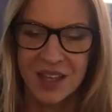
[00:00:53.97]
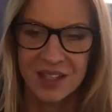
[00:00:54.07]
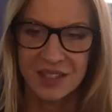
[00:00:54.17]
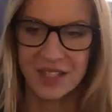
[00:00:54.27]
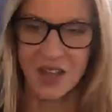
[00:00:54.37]

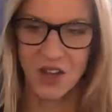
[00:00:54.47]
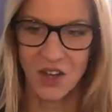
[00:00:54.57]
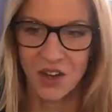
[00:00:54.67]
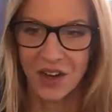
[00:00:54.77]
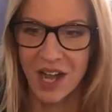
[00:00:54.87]
So
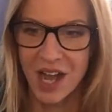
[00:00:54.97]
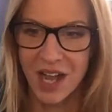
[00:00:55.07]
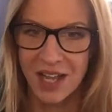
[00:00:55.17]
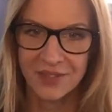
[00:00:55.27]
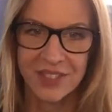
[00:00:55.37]

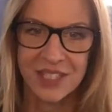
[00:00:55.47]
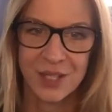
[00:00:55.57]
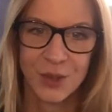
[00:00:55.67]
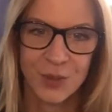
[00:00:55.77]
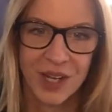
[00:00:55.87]
I am
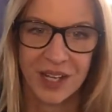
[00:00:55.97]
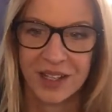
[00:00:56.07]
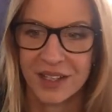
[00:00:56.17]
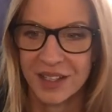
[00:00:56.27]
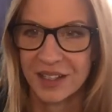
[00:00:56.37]
still
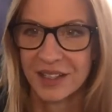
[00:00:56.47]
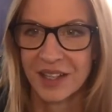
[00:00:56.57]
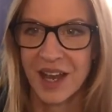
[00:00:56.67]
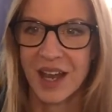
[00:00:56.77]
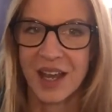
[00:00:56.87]
well.
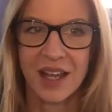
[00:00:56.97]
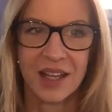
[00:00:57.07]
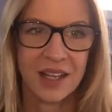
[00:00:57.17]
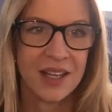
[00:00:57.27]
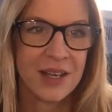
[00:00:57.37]

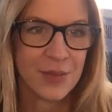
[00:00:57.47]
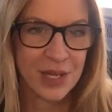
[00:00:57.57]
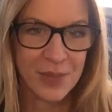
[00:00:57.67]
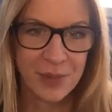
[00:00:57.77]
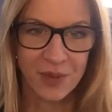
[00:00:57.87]

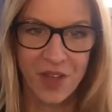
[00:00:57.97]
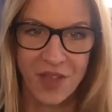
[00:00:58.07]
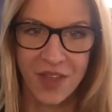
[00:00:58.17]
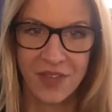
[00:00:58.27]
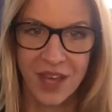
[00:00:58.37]
Many people thought
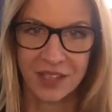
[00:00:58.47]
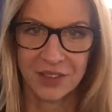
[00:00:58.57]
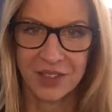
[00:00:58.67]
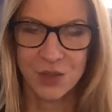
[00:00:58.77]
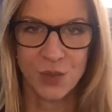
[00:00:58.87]
that
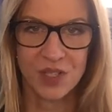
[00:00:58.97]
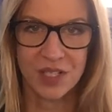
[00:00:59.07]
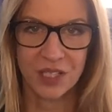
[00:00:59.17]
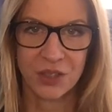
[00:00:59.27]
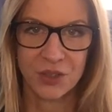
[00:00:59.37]
illness was
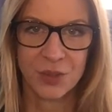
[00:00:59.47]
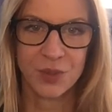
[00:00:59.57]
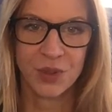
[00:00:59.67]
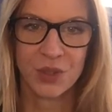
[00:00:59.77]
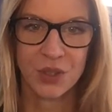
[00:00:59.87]

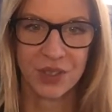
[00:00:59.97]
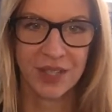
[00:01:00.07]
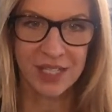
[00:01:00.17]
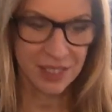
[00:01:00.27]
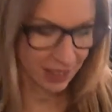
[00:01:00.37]
incurable, and
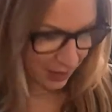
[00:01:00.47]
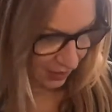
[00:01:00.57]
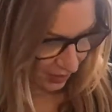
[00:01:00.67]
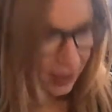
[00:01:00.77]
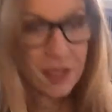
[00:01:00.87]
they
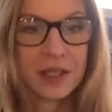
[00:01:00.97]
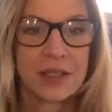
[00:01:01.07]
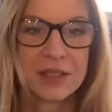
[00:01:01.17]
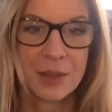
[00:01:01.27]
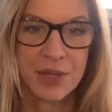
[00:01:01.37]
still
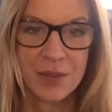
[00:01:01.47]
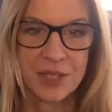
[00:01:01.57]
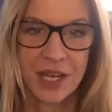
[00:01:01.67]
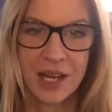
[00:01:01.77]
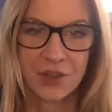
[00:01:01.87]
sometimes
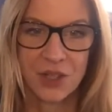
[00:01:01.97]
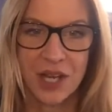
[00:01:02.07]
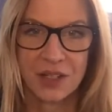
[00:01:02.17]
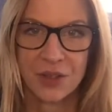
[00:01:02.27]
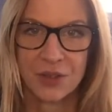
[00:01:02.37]
get angry
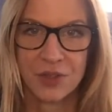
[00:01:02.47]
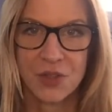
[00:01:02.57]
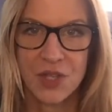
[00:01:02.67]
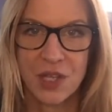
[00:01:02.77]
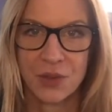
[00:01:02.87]
at you if you
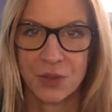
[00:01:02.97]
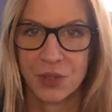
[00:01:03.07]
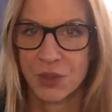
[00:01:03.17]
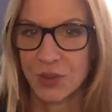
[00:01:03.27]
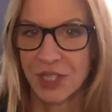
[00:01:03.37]
say you
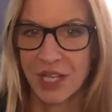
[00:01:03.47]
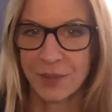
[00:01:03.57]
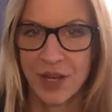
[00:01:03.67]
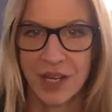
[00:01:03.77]
cured it, but